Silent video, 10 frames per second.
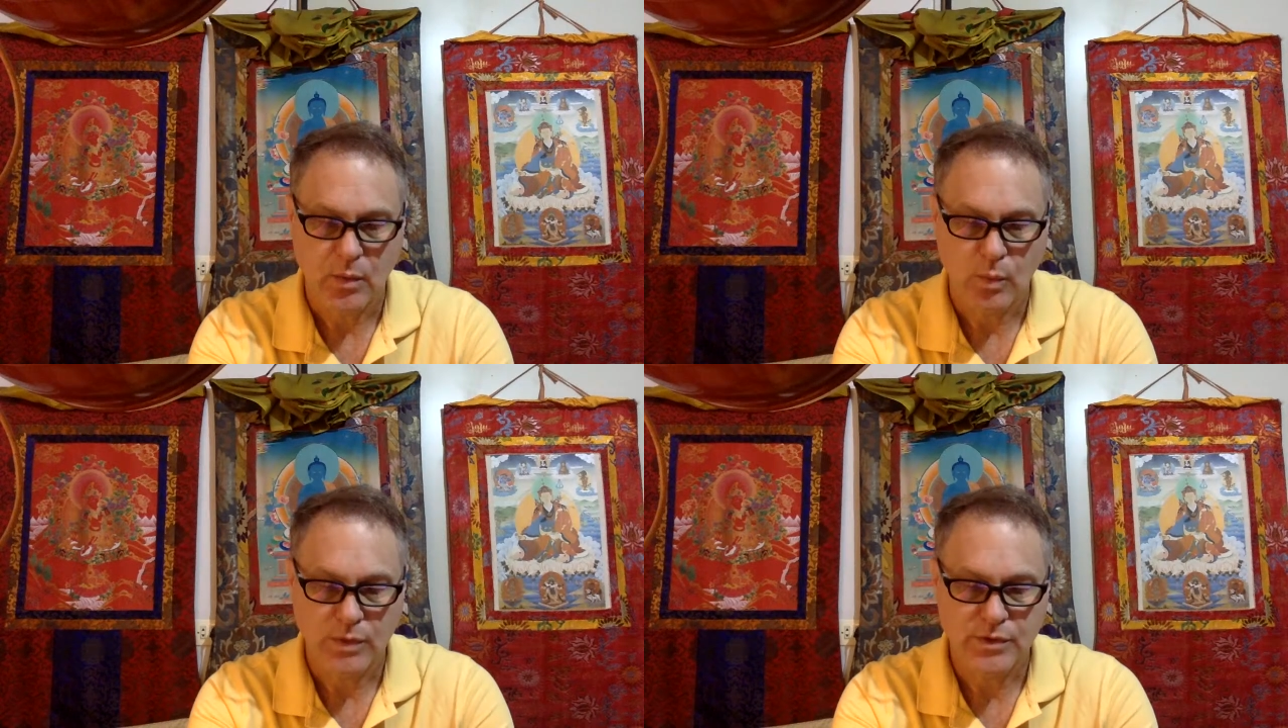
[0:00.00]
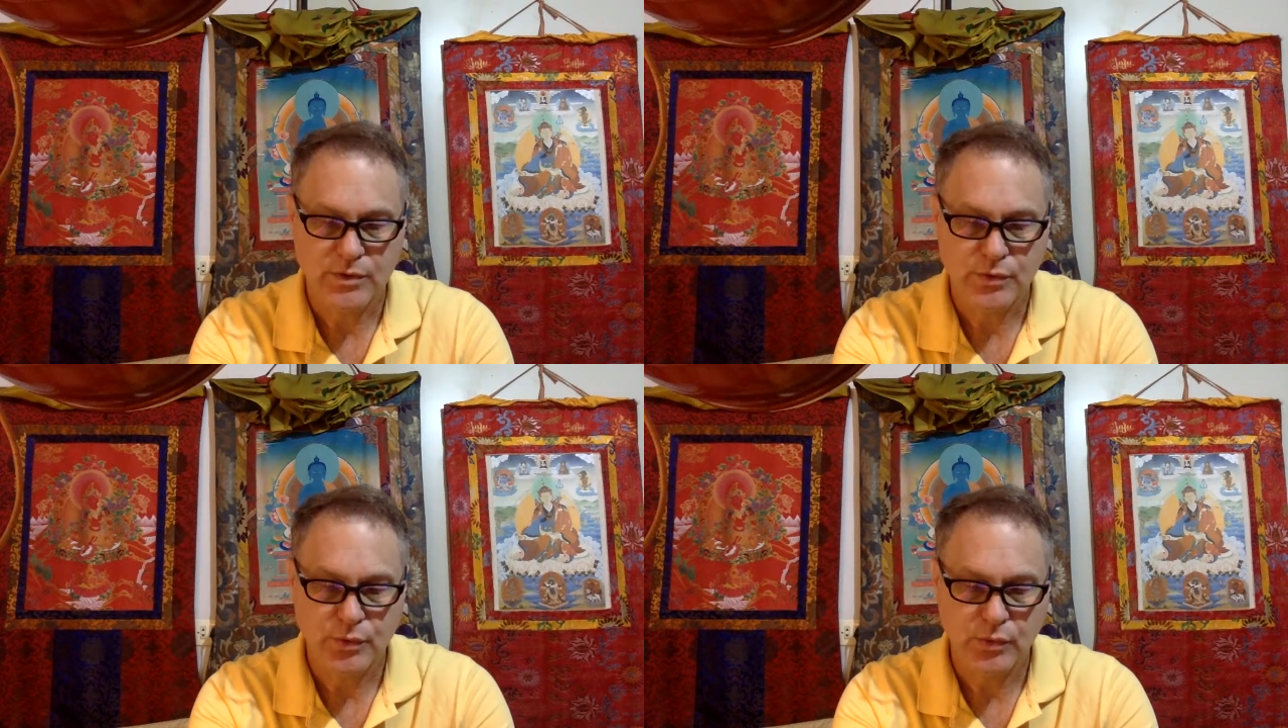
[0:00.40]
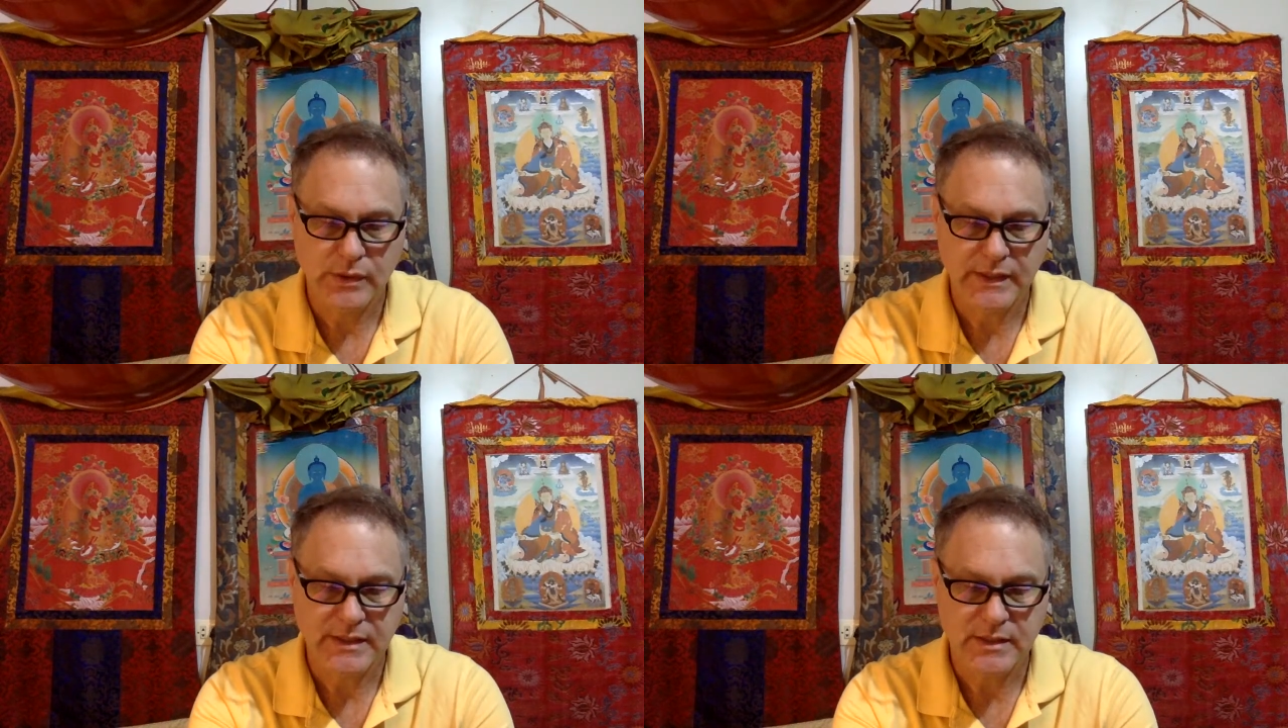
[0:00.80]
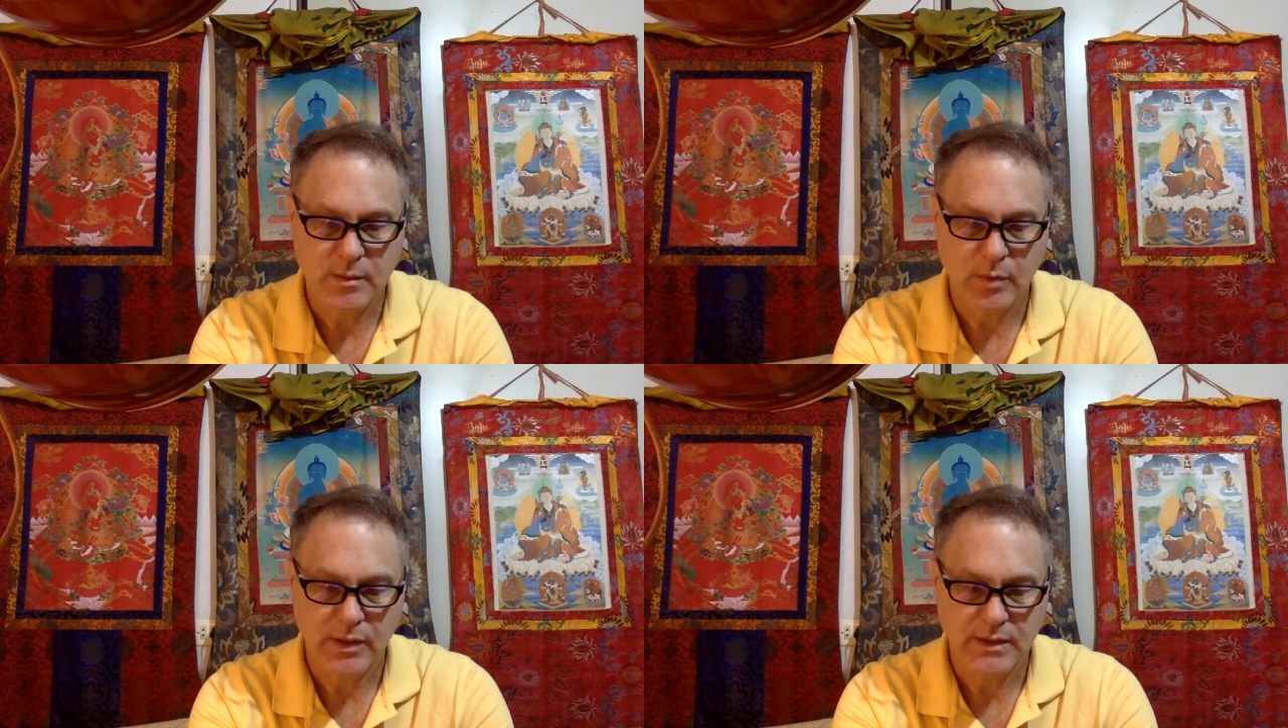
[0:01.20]
what's truly in
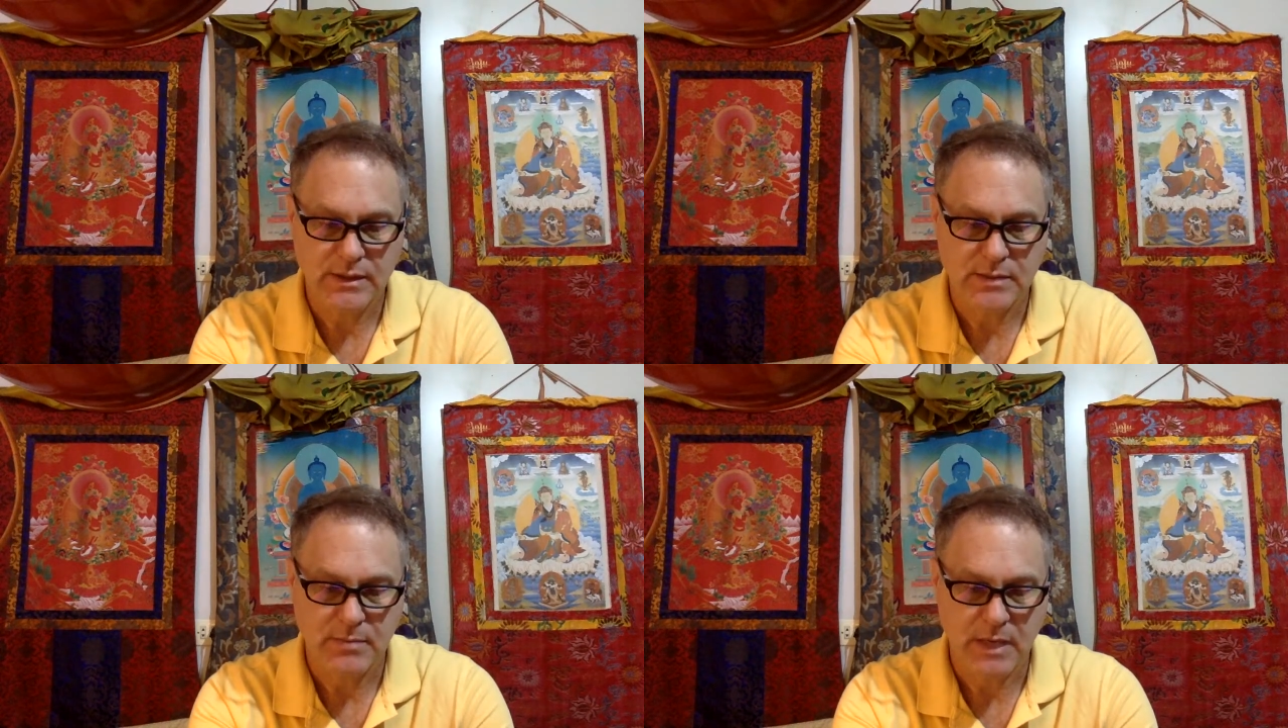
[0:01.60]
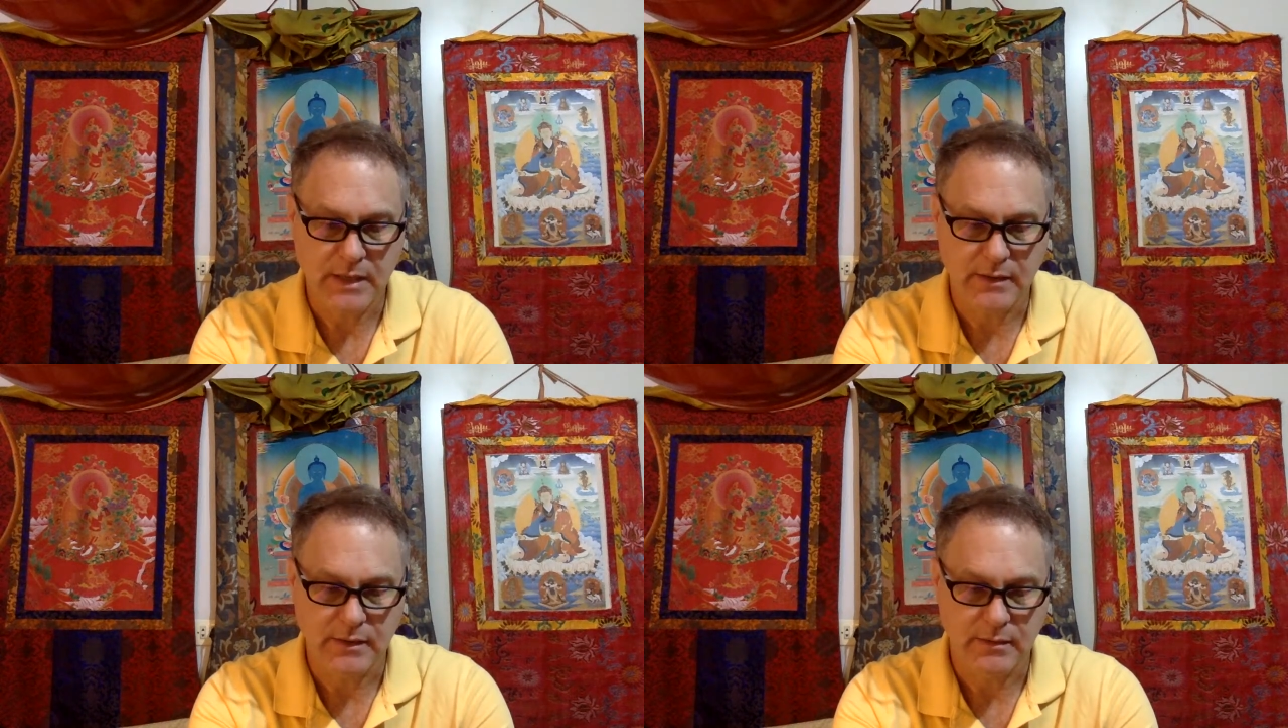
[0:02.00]
someone else's mind.